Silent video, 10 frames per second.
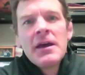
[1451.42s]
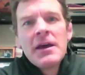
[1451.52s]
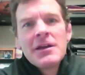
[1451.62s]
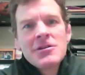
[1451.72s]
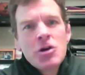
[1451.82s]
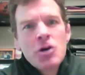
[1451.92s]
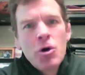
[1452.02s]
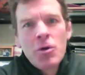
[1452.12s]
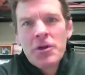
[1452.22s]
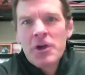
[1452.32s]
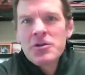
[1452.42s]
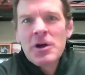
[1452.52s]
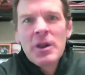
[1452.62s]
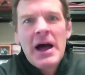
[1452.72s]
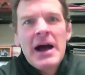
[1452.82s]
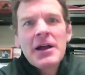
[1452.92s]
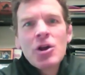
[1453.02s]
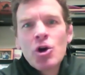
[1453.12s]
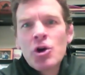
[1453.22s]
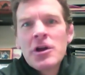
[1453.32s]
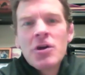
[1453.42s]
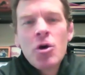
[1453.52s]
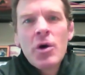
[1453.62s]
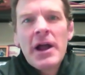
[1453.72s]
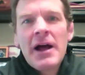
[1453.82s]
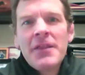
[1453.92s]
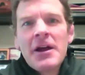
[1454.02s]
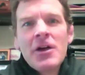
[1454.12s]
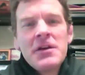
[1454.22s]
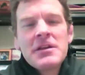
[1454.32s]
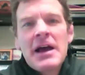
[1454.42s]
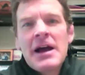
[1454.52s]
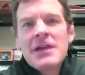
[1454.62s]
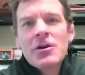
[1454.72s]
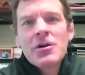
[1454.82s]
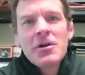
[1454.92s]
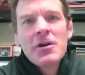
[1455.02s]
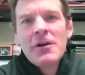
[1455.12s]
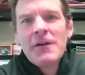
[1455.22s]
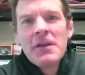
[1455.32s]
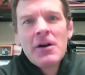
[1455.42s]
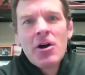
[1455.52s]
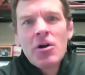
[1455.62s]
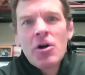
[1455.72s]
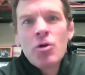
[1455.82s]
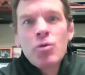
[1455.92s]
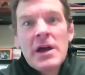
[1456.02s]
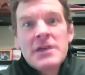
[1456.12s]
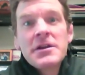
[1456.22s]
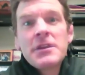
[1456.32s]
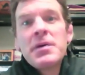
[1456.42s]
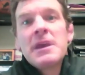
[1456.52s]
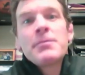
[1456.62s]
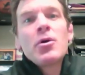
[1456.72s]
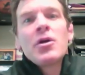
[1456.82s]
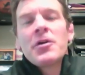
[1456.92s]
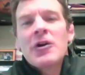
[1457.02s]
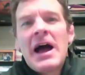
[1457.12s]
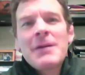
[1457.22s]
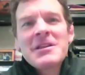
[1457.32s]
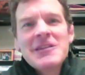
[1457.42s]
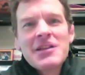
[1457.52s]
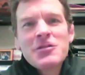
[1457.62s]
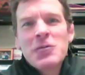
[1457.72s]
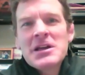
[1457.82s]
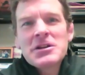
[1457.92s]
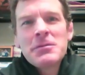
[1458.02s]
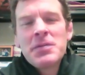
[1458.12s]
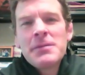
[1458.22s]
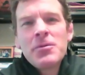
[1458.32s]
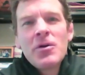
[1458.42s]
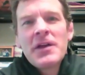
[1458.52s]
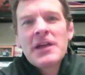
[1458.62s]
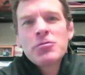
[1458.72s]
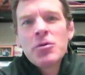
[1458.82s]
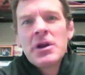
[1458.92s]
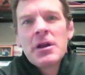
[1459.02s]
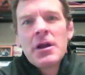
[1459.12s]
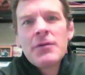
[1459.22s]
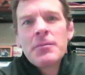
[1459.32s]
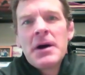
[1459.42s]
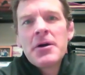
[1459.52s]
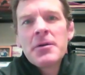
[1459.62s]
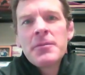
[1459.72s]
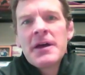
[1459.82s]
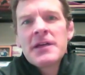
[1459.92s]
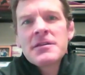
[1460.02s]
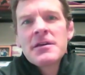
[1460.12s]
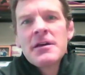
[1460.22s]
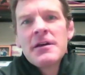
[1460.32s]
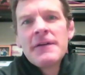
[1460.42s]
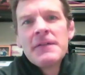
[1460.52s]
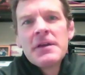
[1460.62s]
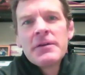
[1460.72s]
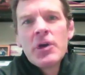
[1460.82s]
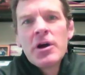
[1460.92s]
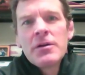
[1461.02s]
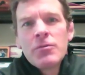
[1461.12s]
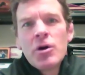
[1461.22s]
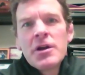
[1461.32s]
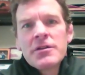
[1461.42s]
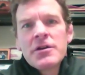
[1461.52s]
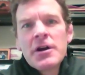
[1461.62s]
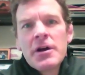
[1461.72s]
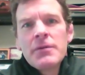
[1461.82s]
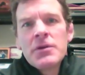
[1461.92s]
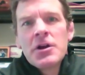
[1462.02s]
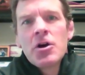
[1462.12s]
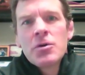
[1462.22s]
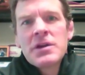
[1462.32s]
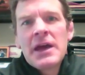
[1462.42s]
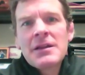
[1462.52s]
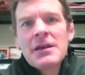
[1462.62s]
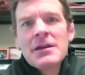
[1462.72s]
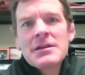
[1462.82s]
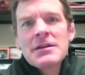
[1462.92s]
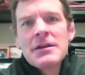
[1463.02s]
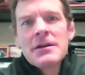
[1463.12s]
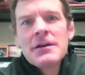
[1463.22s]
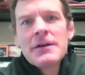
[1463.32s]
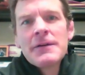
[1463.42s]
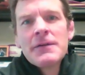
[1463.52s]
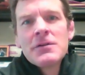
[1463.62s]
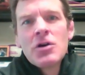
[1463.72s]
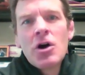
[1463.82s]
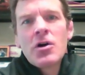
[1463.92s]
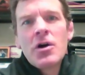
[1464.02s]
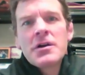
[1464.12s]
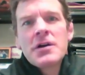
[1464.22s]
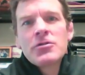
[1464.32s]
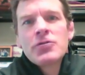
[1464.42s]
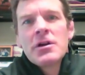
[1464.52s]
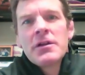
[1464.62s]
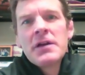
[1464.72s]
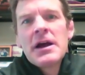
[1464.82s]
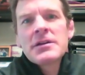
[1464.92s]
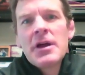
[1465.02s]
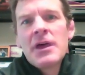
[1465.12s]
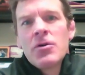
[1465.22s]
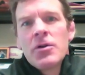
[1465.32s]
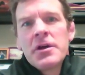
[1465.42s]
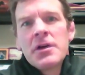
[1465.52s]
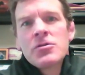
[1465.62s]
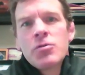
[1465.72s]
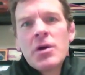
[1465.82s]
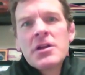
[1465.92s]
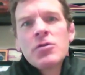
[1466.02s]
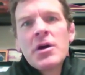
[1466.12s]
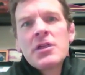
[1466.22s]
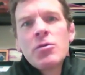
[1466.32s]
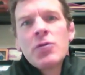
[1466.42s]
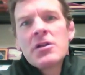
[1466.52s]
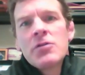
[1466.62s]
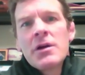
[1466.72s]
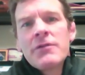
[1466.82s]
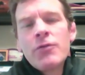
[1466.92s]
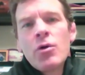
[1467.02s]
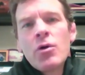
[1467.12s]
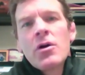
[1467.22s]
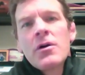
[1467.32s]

And so there's a lot of learning going on there. And these guys are wrestling people, and they're common sense wrestling people. And that's what we love about them. And that's what is going to, you know, take this doggone country to the next level in 2020-2024.